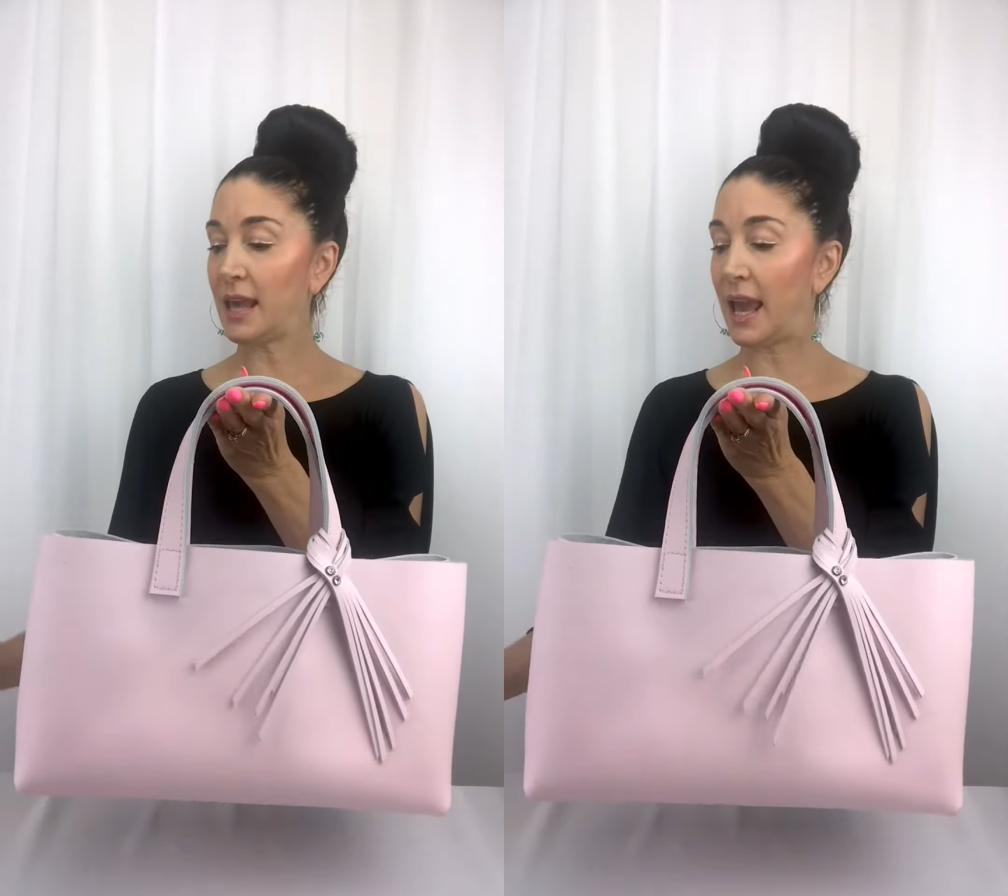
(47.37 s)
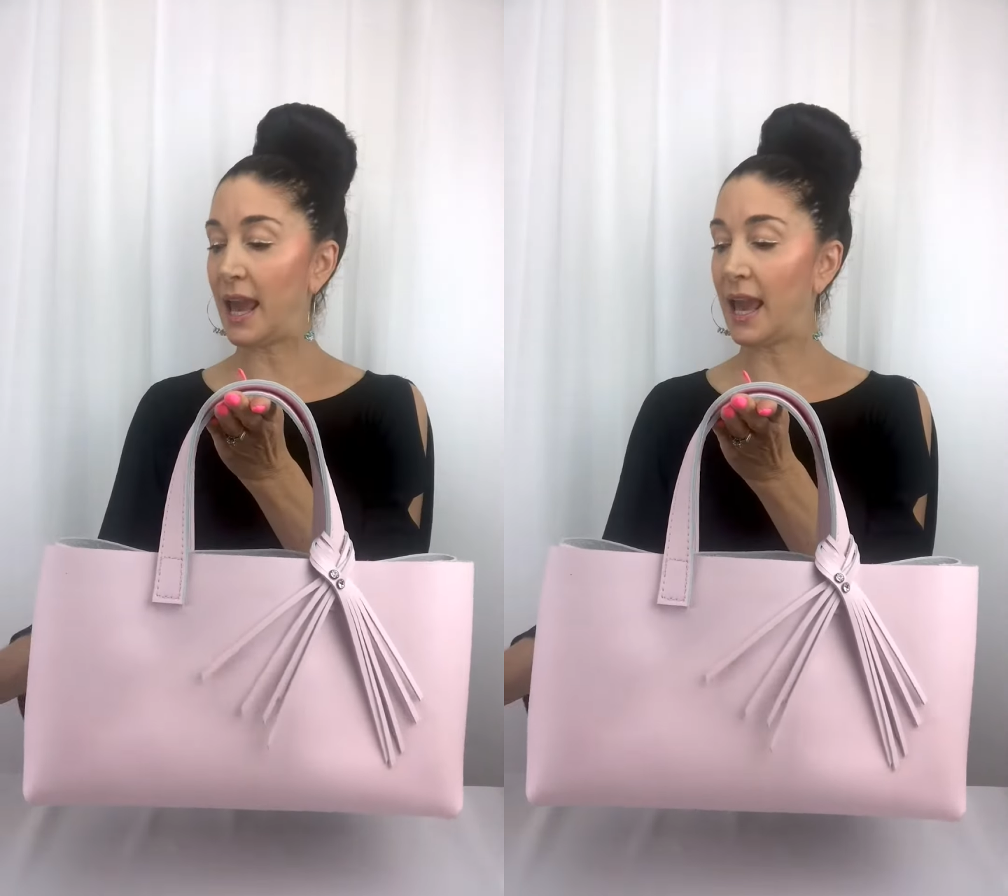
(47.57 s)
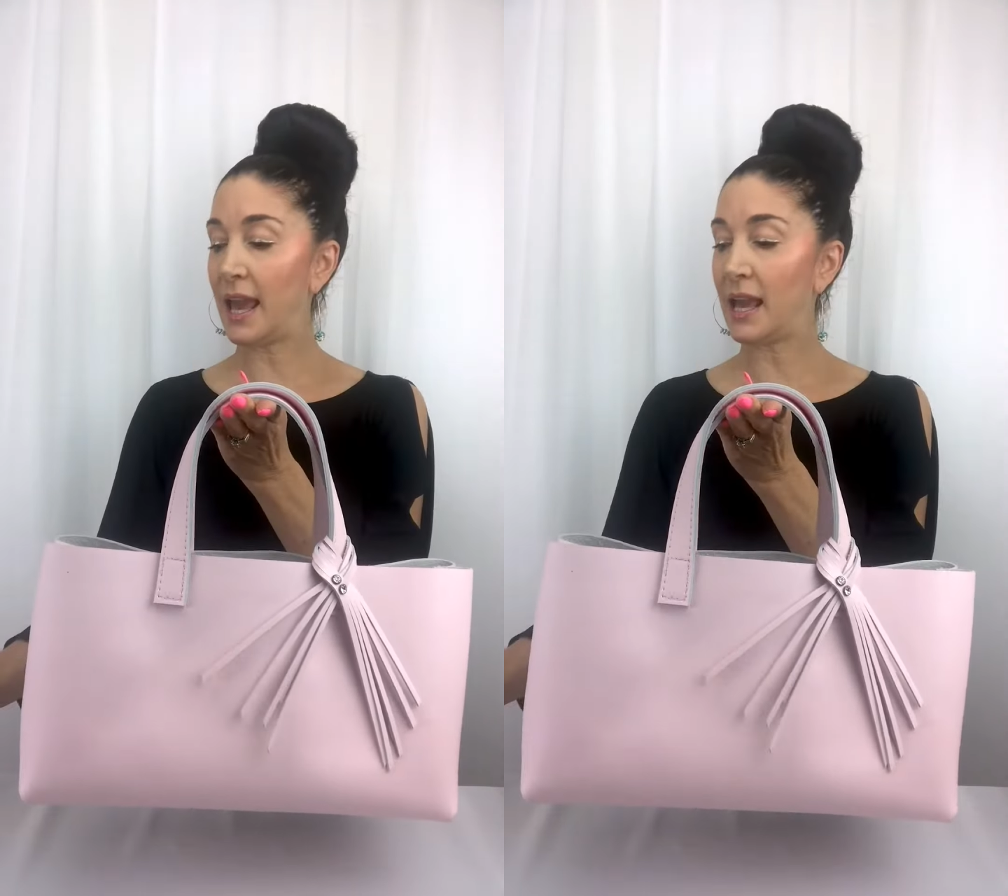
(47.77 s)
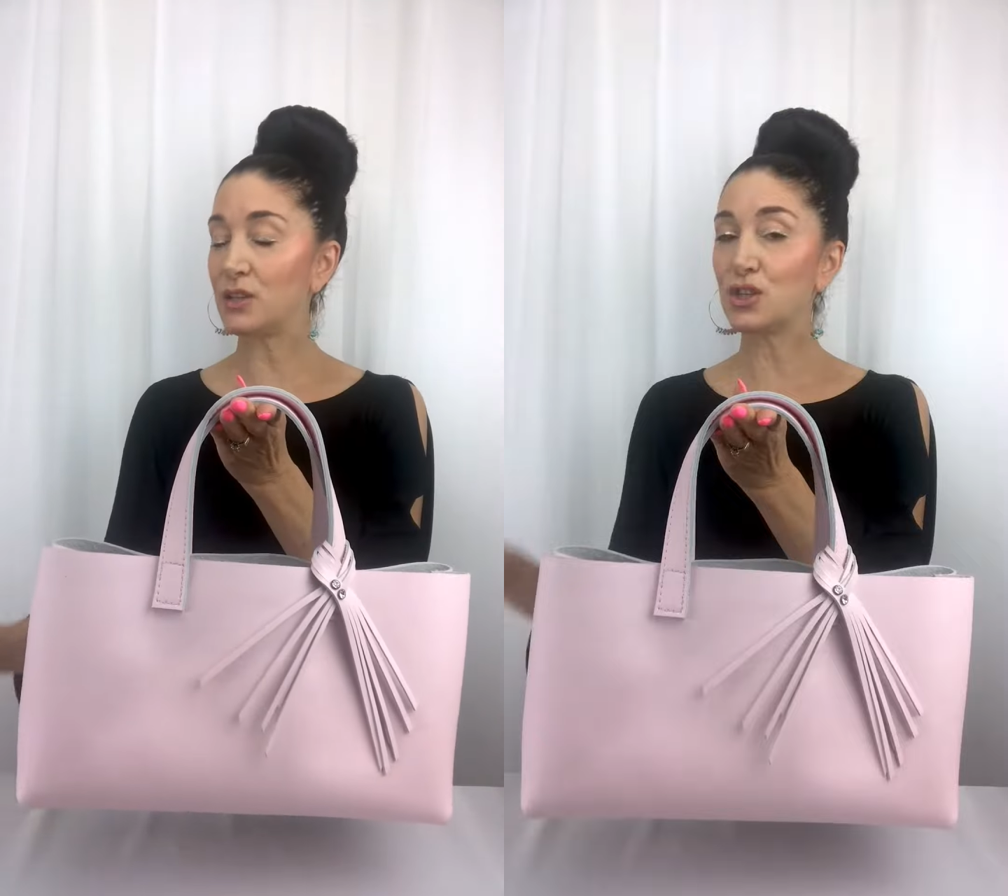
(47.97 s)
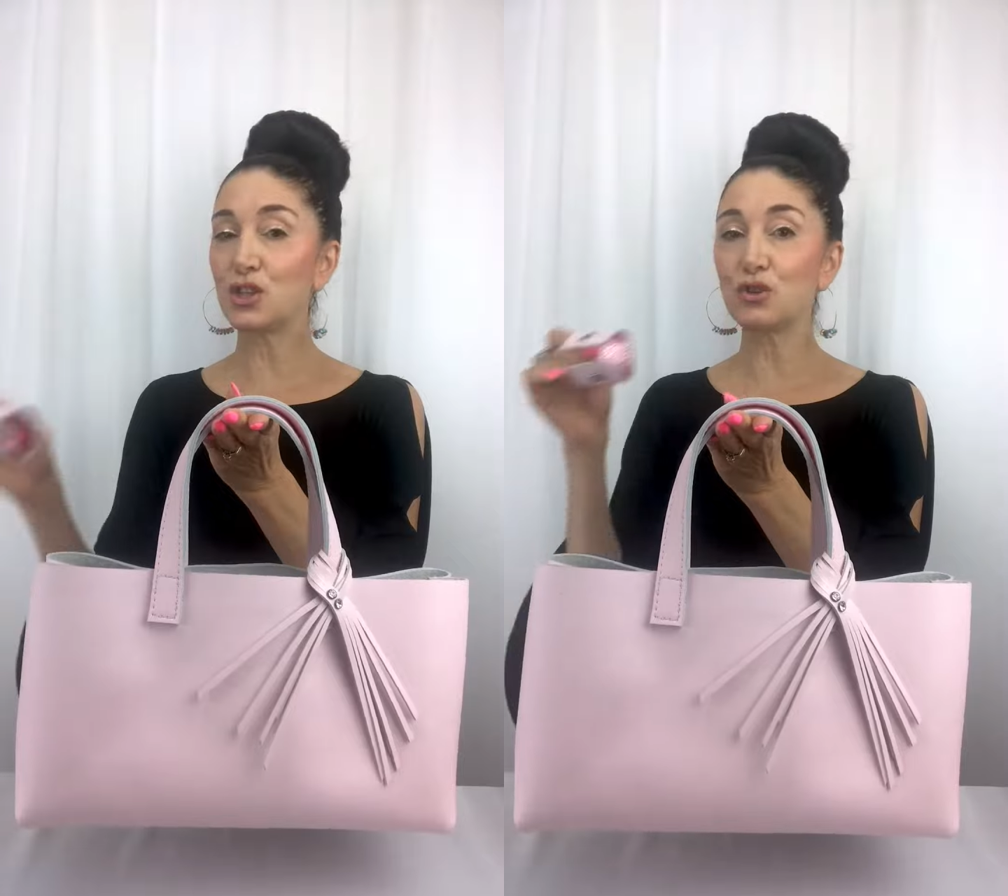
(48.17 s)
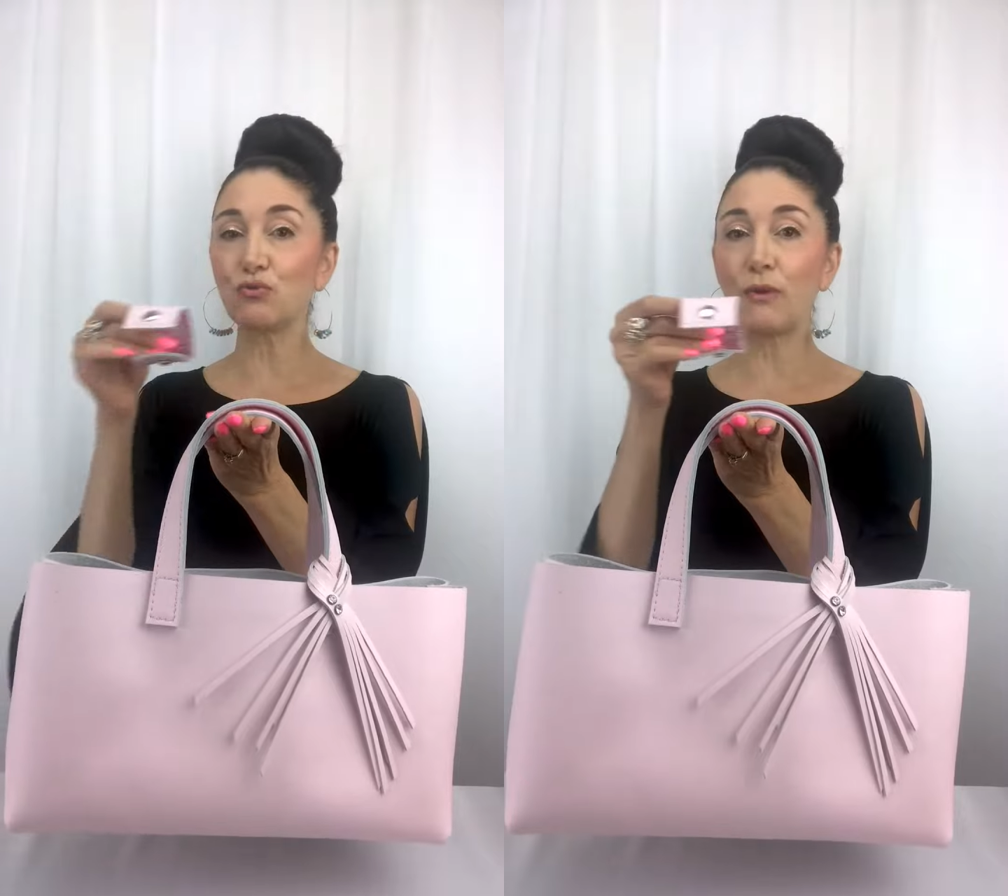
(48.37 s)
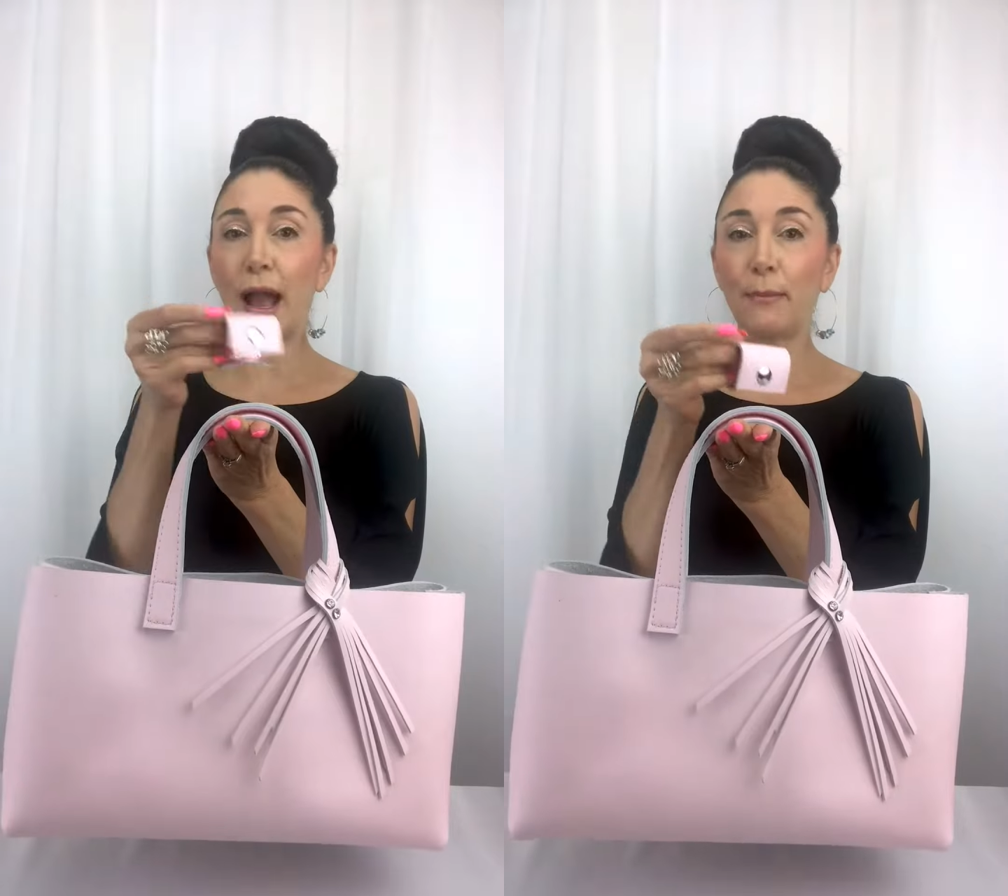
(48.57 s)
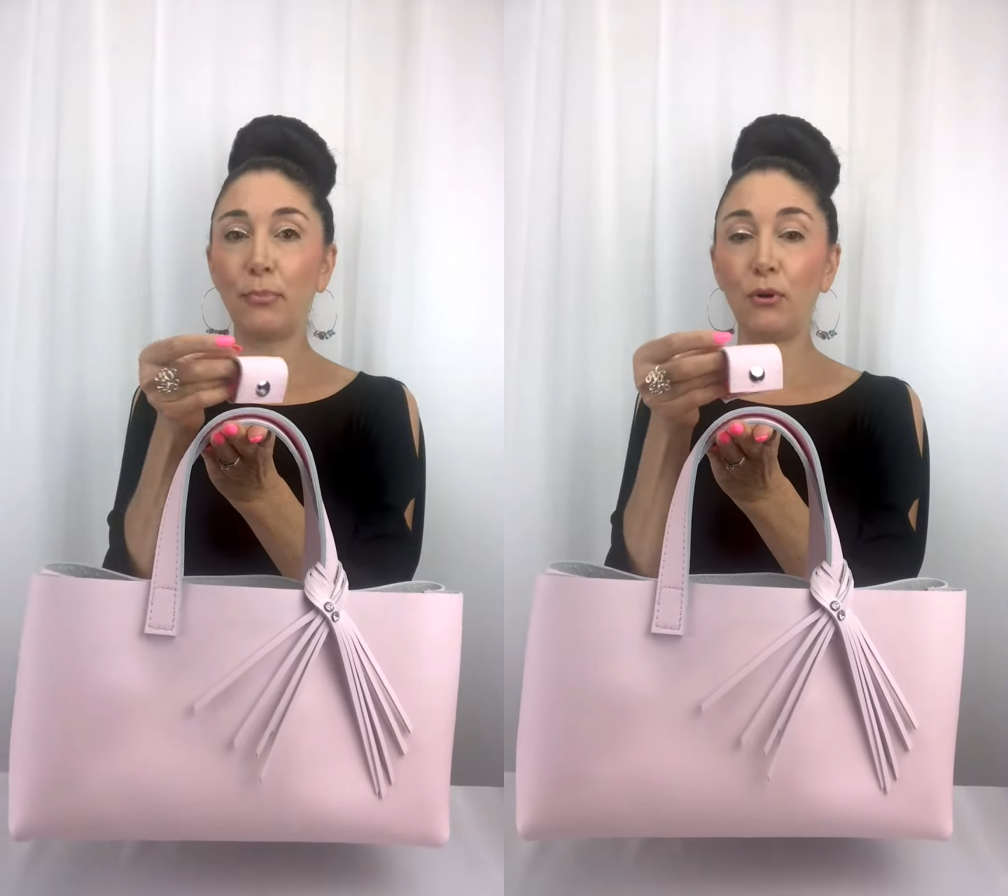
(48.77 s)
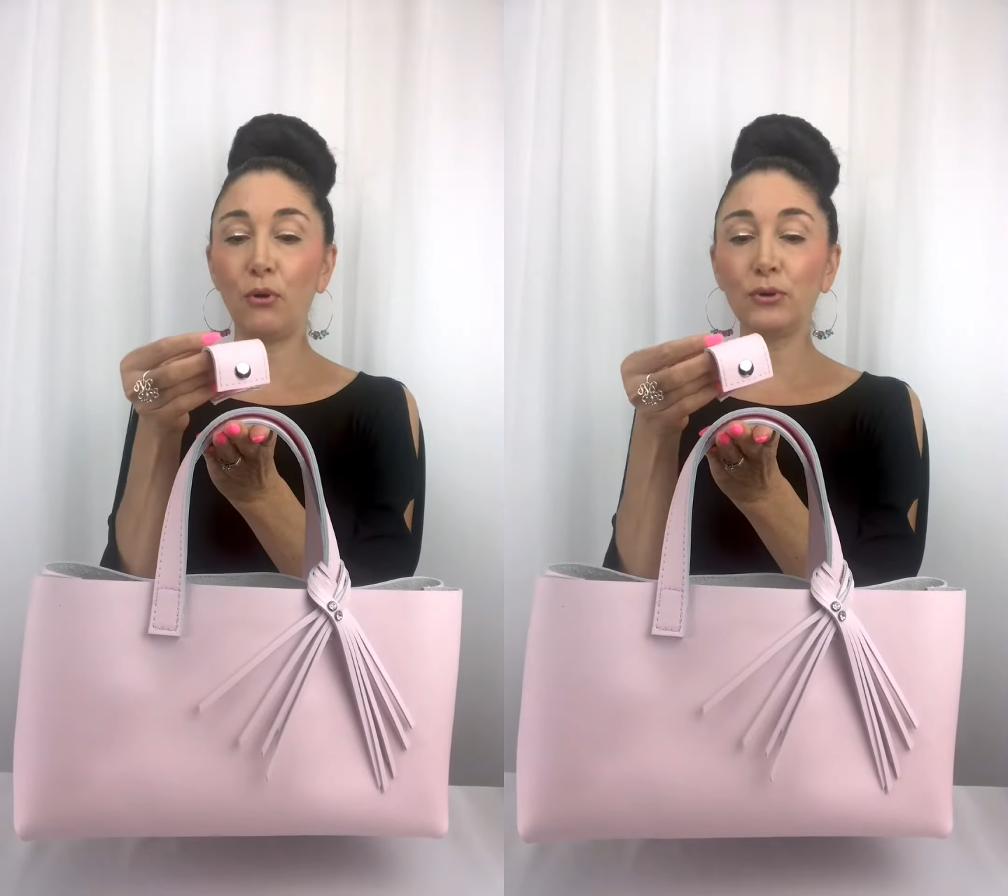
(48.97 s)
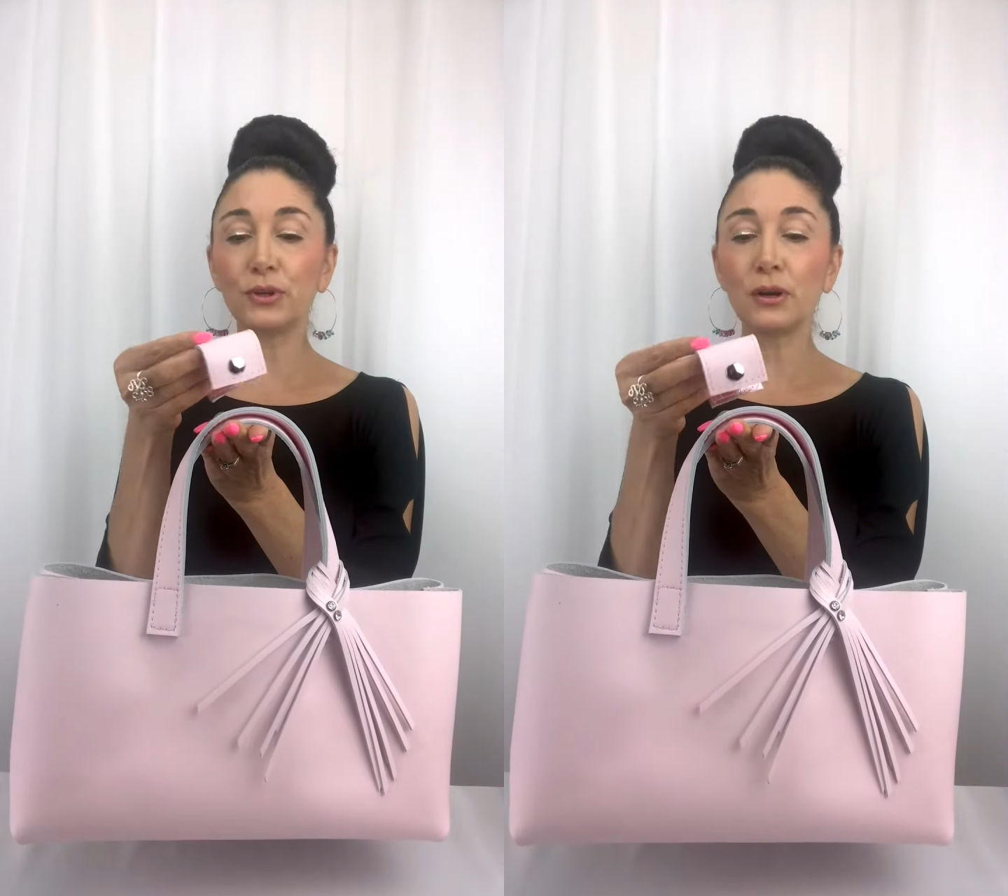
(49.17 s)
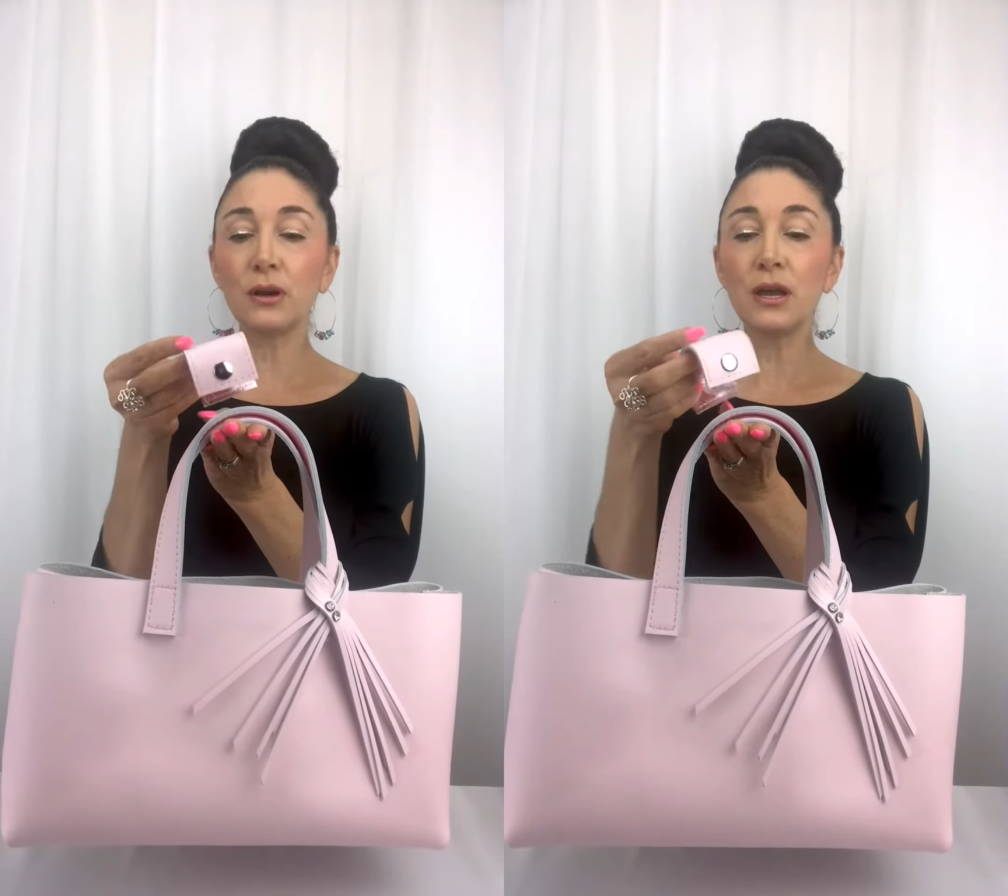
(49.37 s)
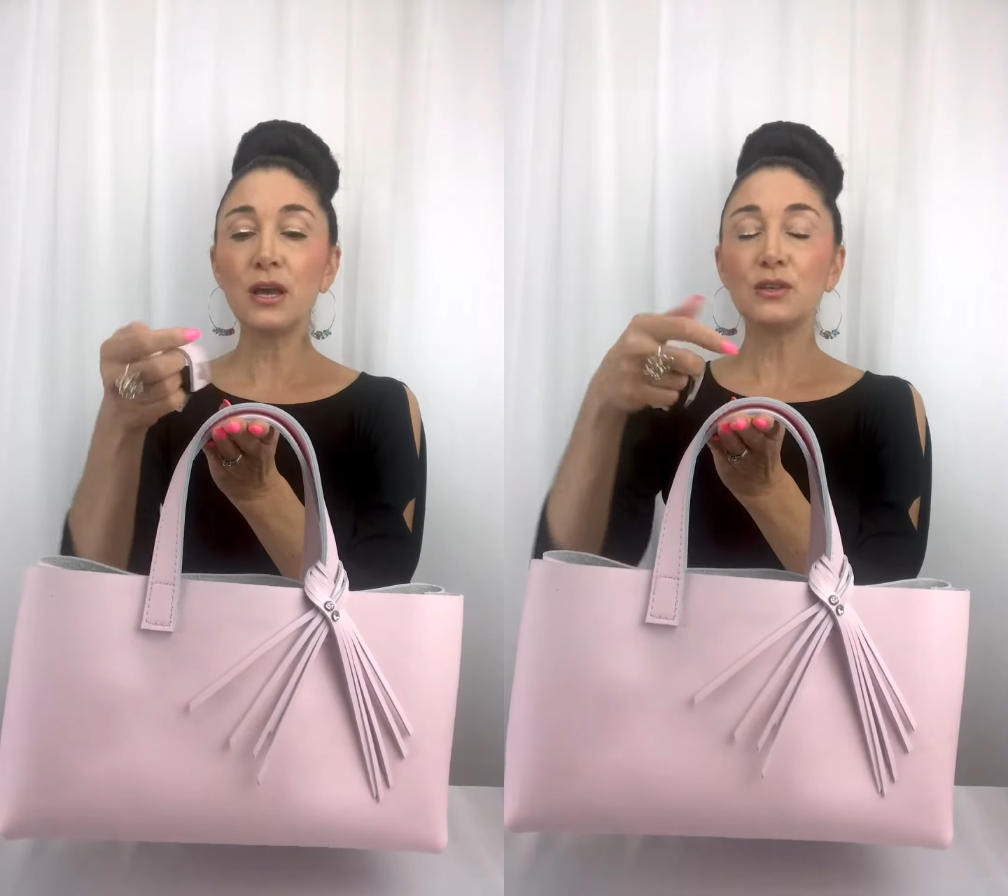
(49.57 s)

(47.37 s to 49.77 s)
a strap holder